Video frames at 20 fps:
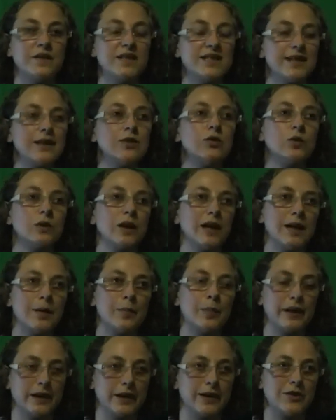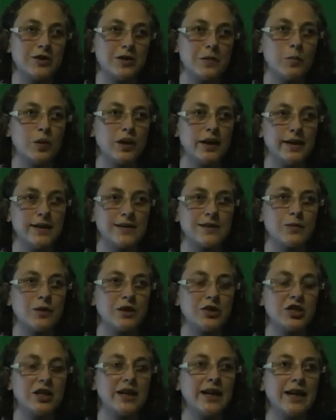physical care package in place
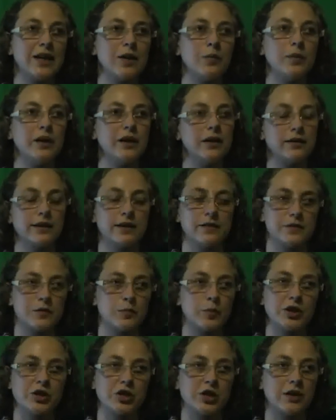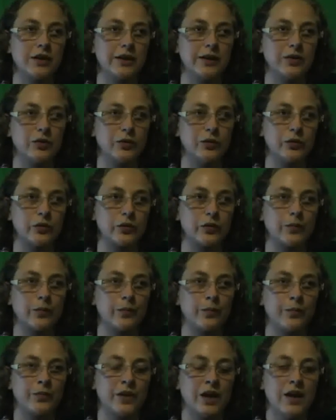to actually help me look after my child.
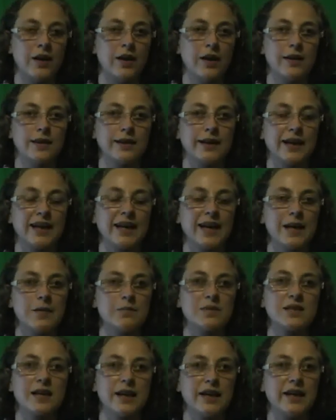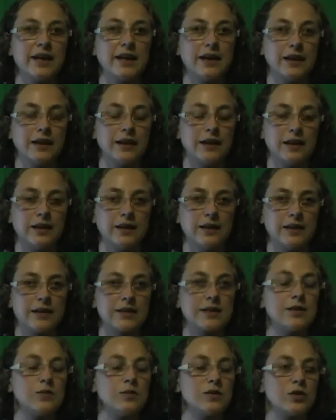They kept saying
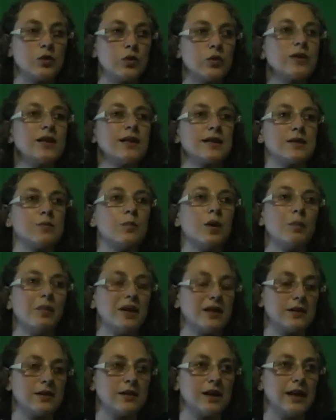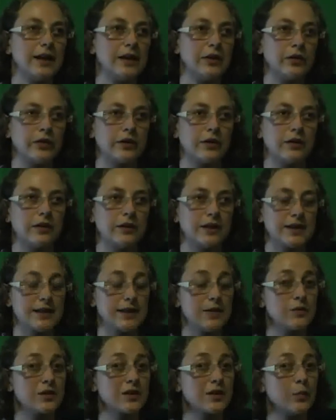that it was all down to my mental health,
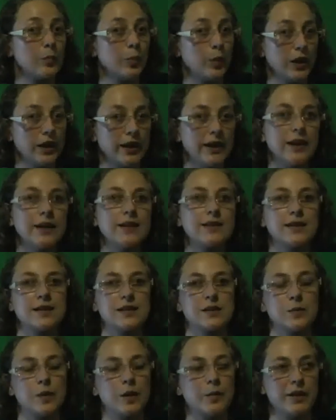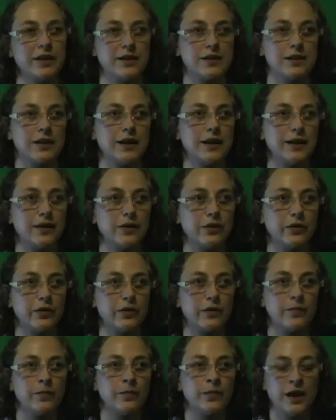that it was completely down to my mental
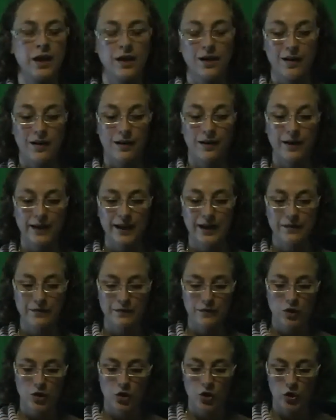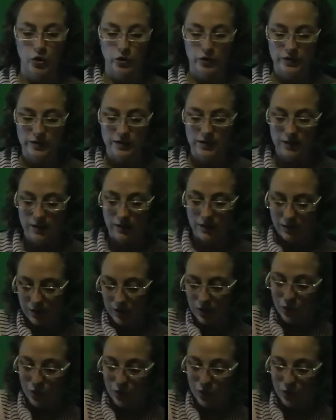health. I have got